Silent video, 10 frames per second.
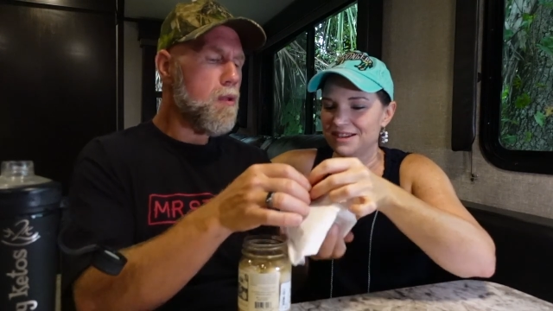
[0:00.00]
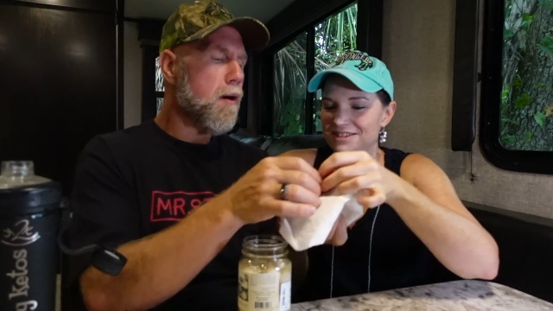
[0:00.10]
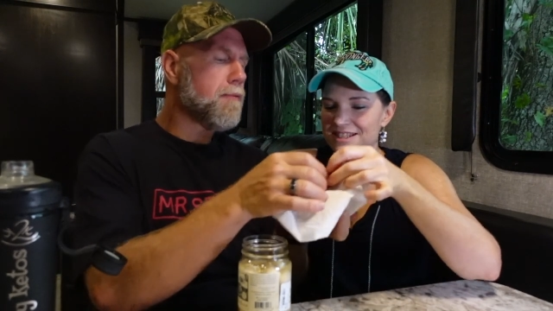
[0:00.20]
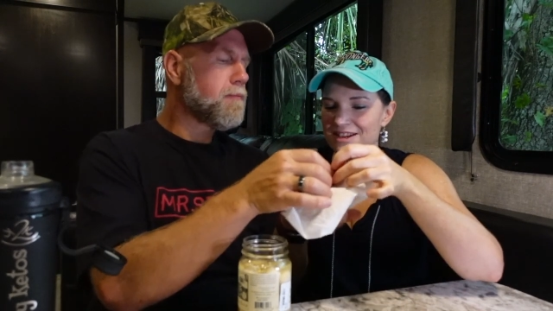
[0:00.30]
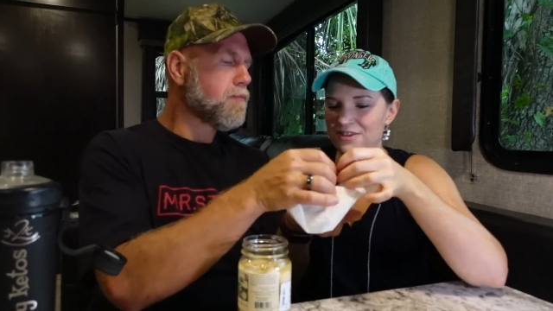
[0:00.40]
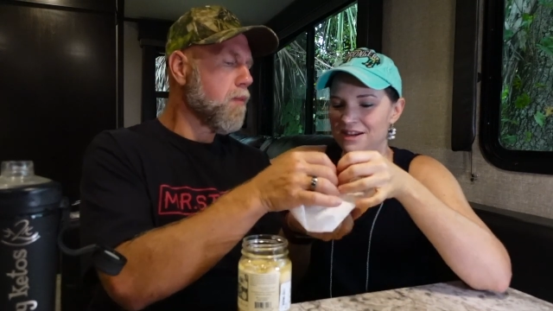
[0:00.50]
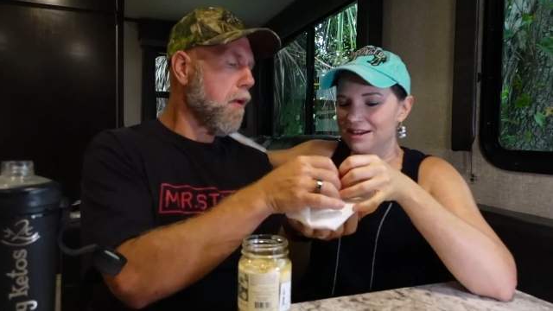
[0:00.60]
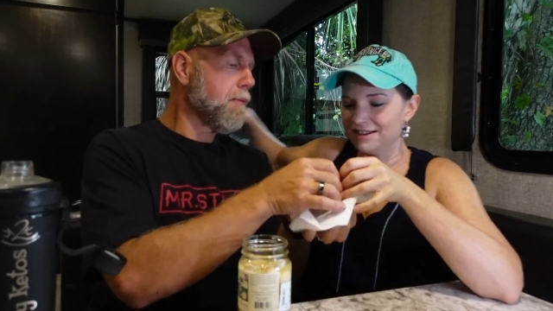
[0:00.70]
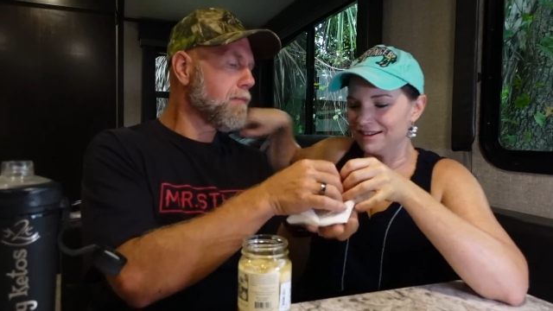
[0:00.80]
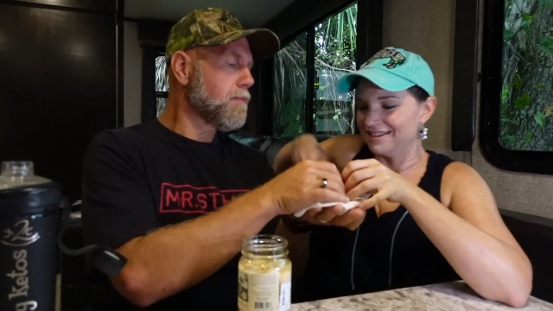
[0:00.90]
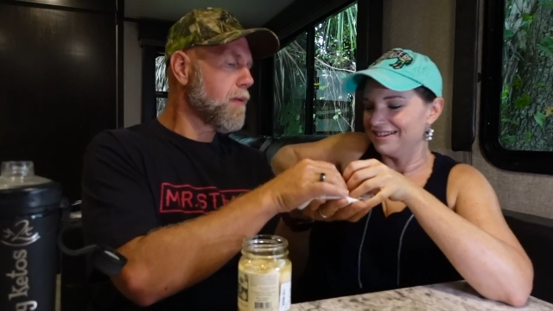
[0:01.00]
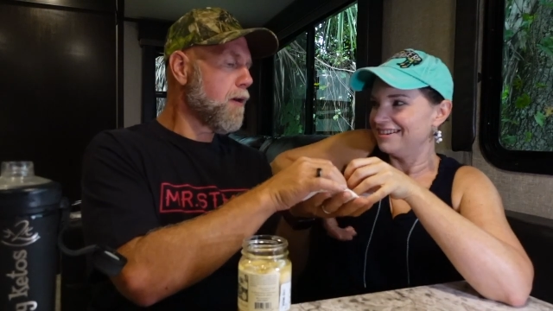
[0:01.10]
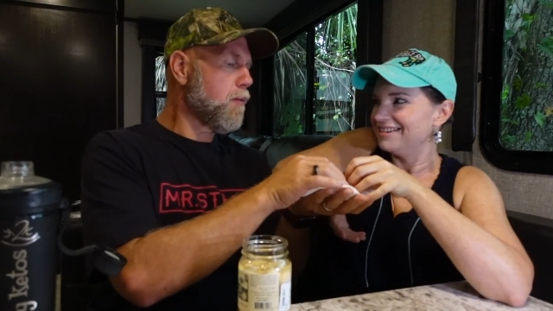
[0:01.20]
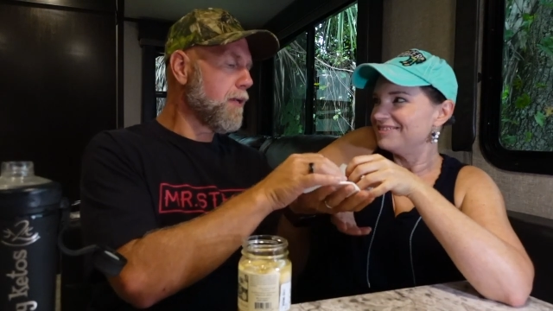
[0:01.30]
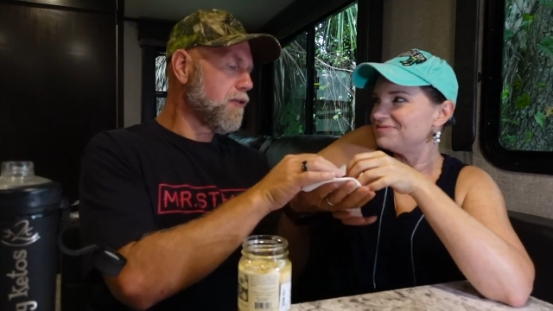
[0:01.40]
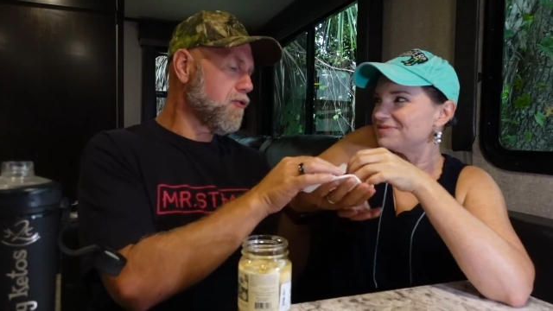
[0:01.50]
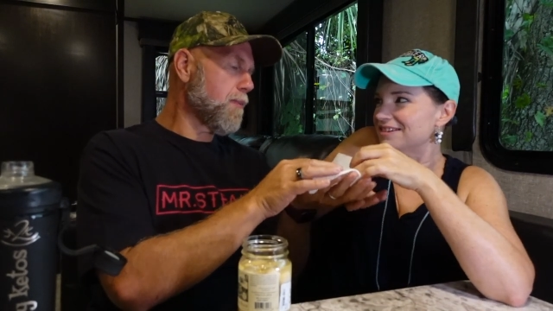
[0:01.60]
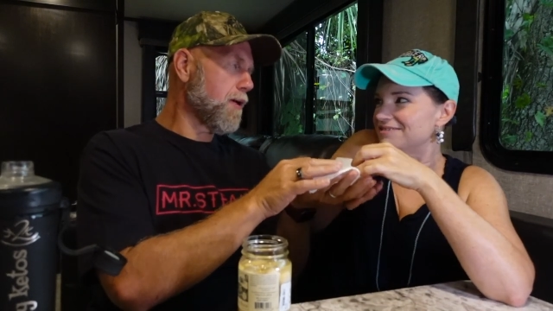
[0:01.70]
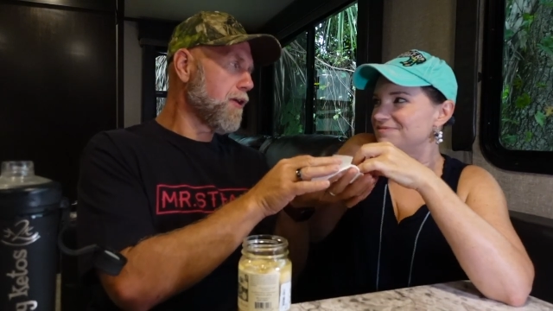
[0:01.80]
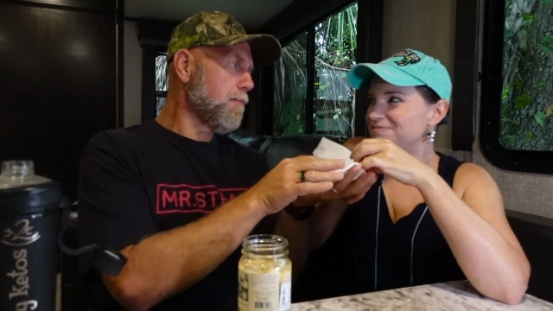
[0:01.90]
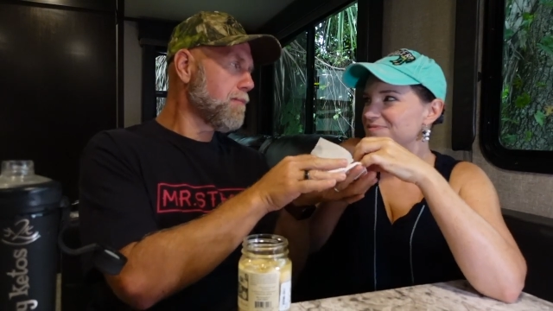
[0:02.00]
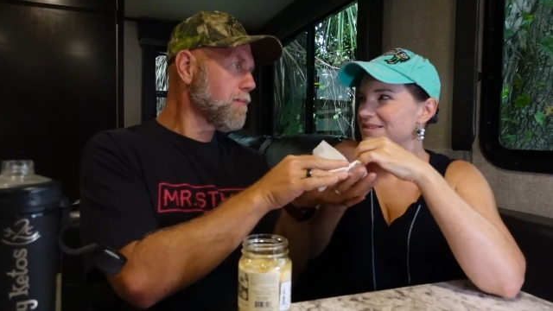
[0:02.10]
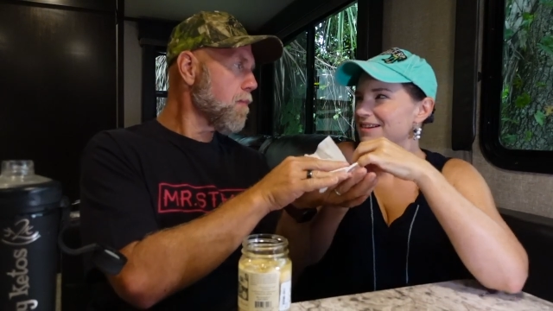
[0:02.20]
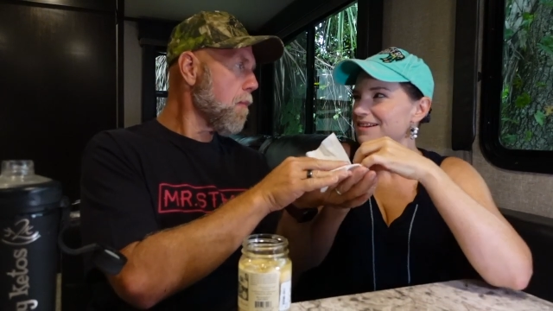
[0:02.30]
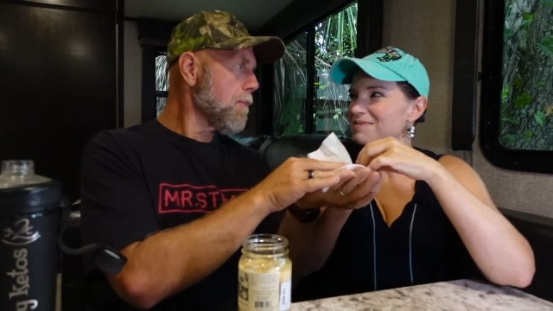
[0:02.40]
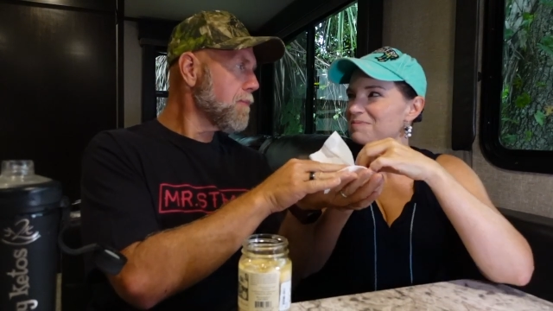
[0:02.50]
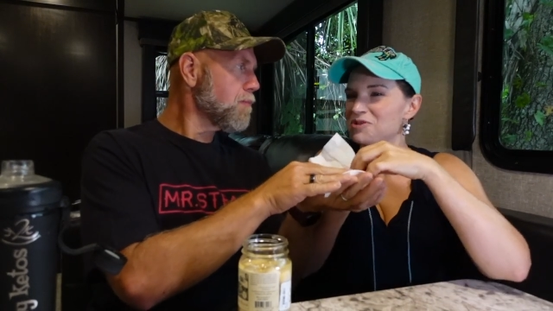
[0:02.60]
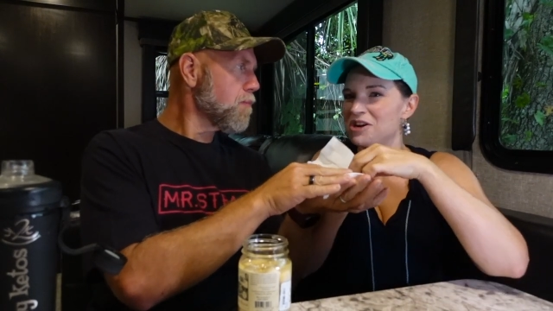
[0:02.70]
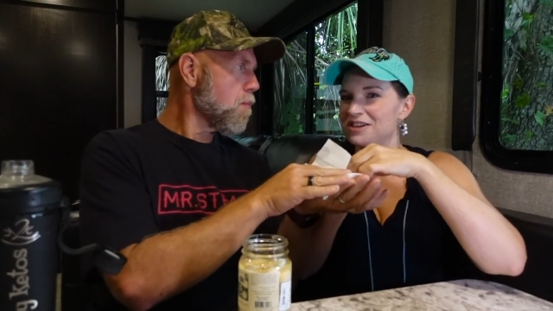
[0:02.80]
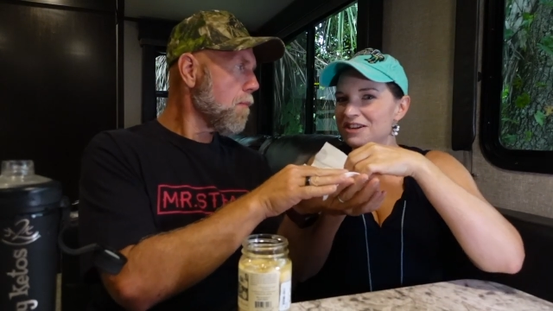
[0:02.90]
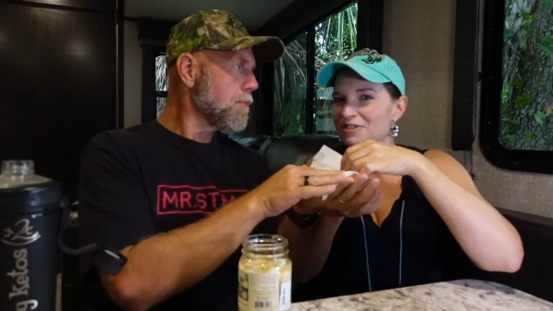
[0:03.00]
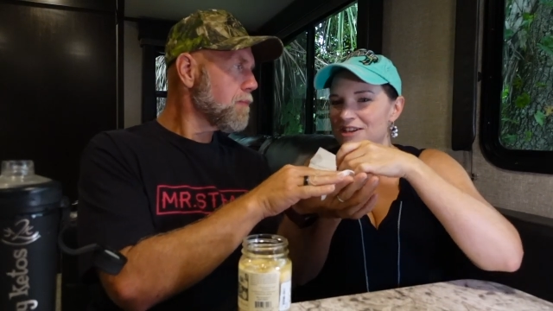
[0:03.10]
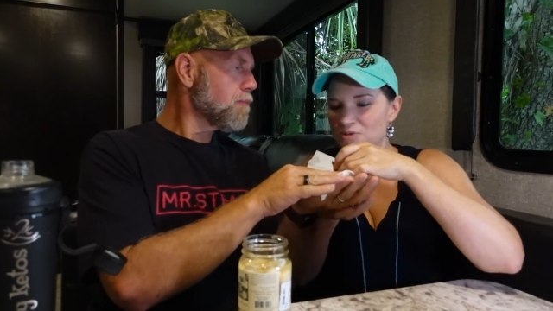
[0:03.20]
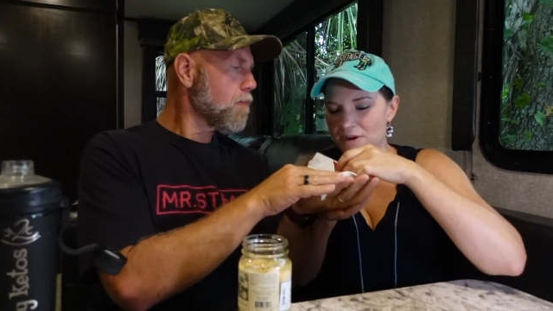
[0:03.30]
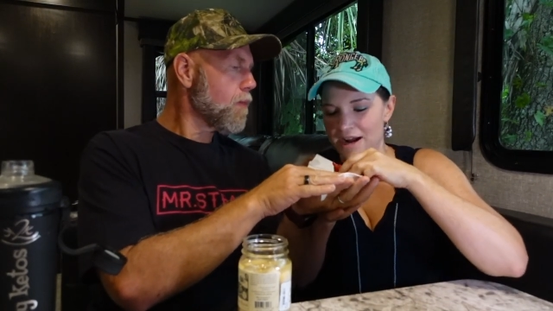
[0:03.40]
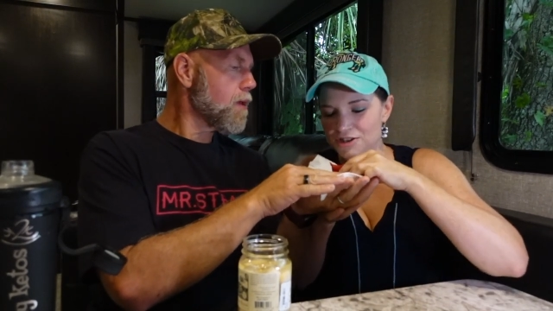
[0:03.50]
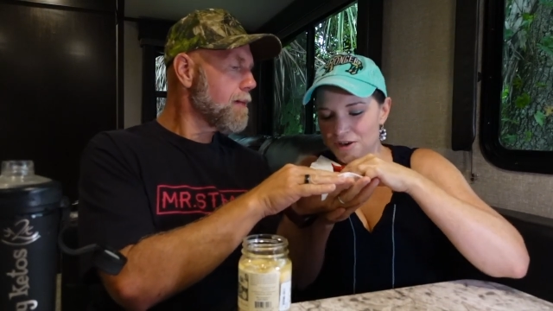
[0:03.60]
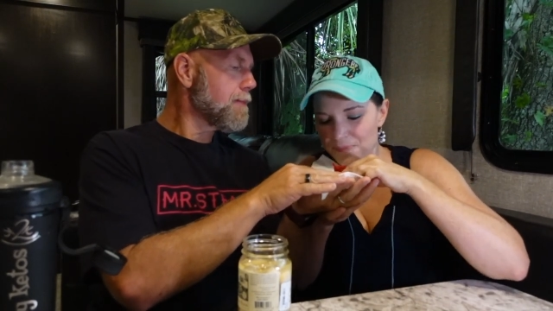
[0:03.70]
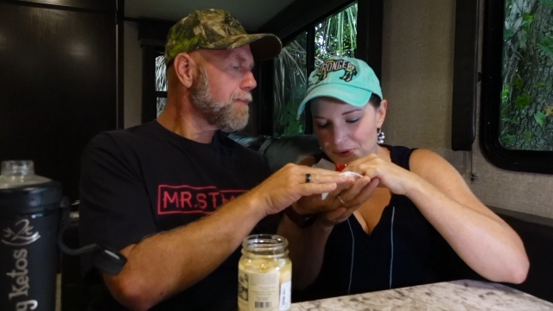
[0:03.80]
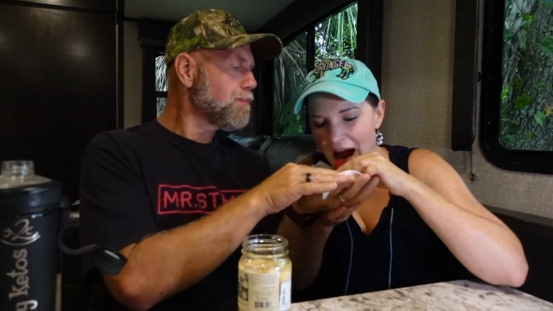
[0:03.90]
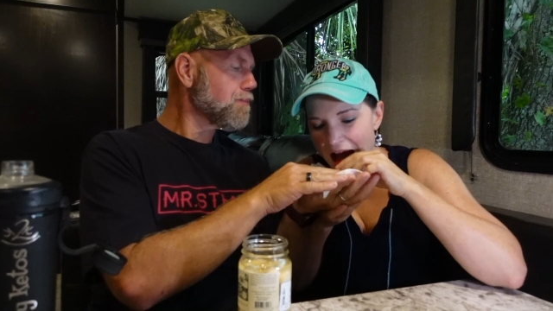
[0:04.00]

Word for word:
Speaker 1: To see if he I don't want you to drip on you. I'm trying to see if he has a reaction.